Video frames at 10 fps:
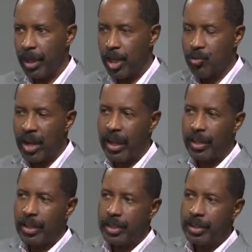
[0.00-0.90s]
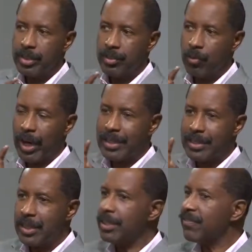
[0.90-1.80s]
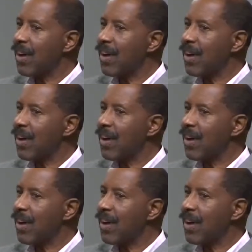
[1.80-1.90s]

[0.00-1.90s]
Because when I didn't